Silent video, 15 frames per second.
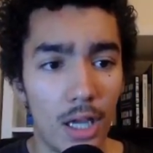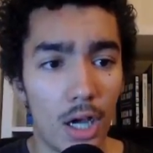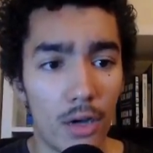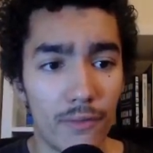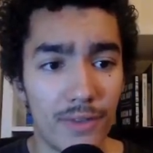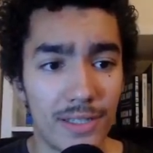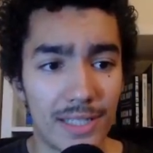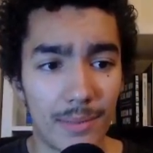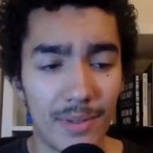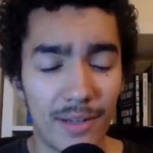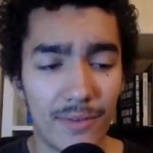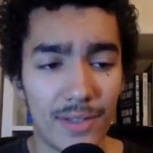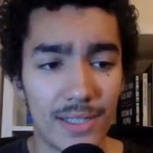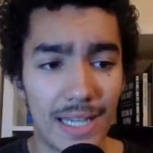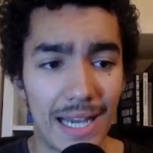of this, I
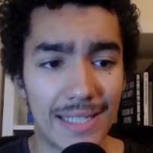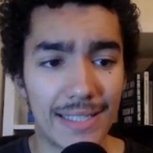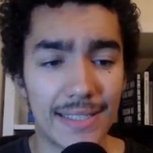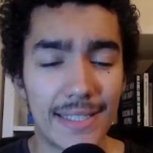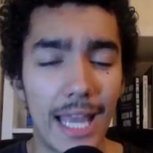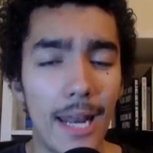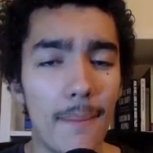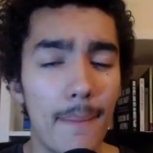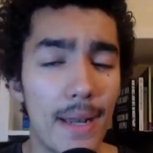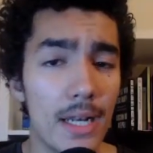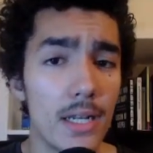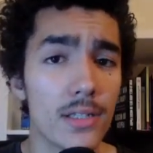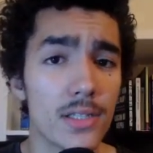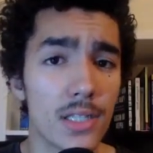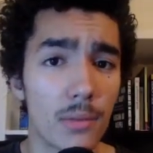believe this has 10
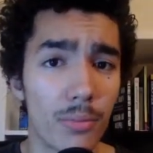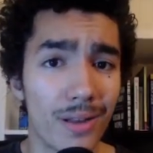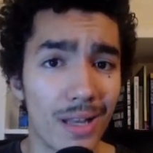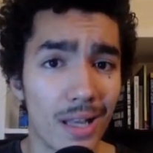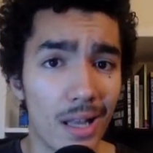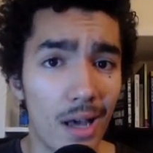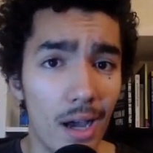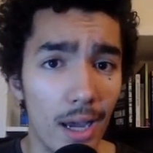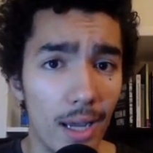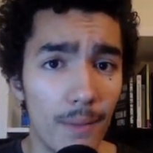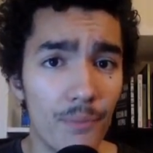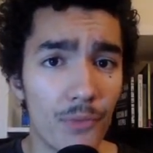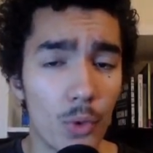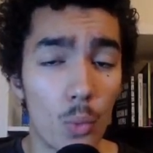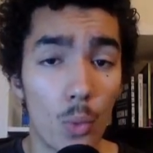million
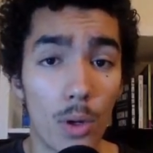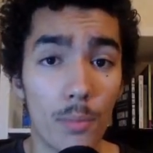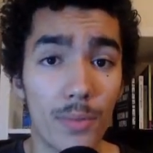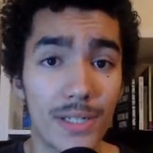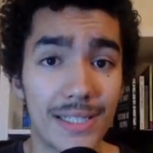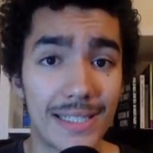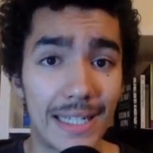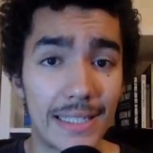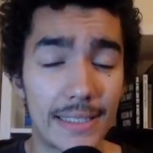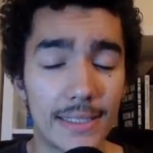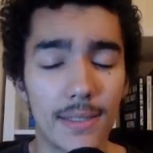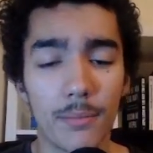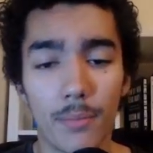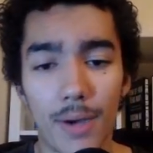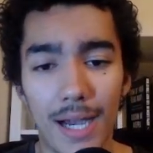supply,
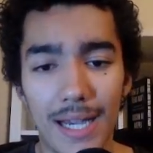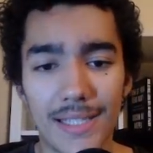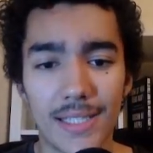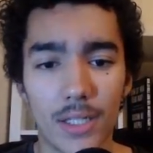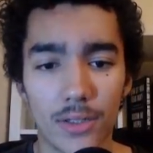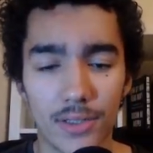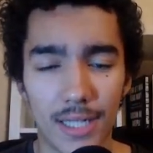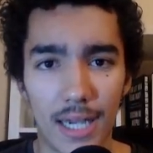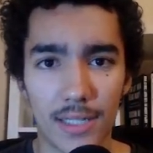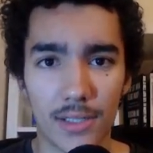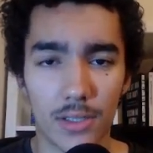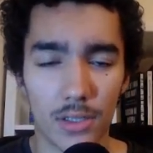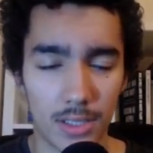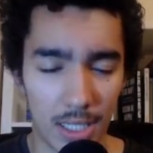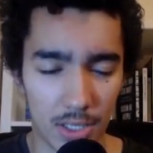1% buy sell
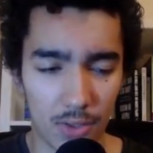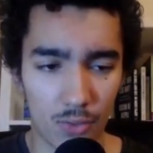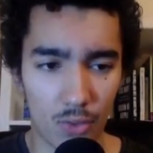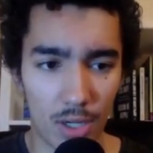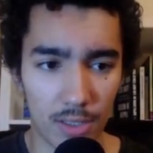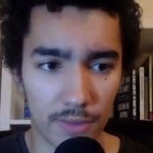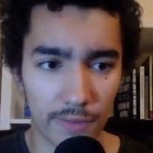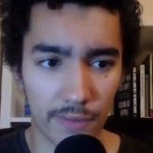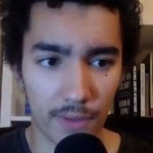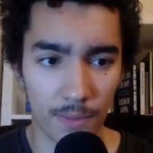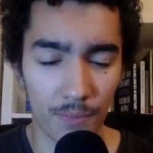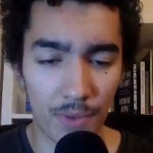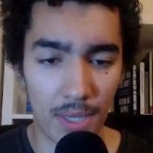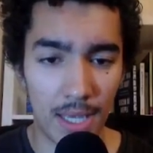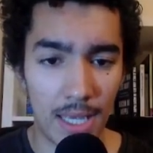tax / transfer,
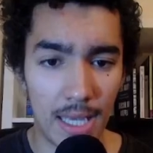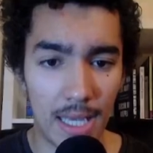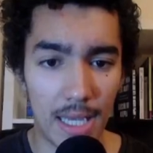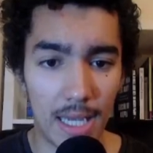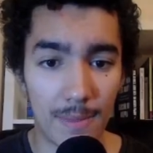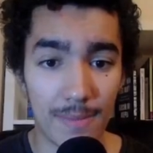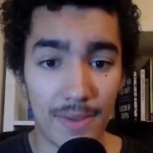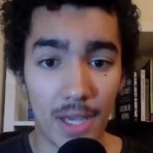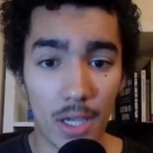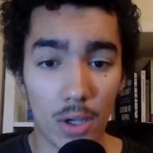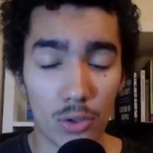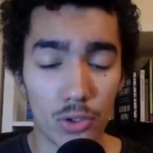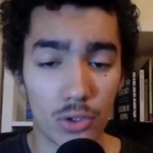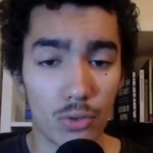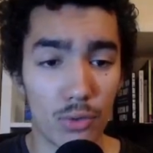and that
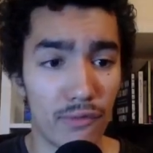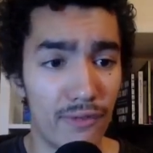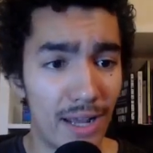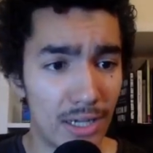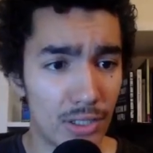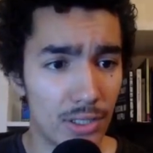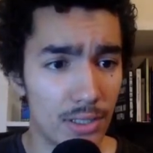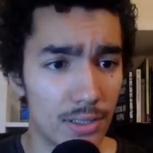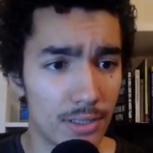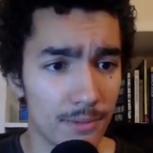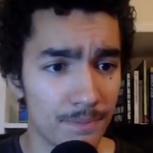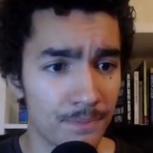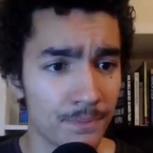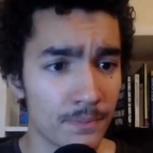goes to reflections.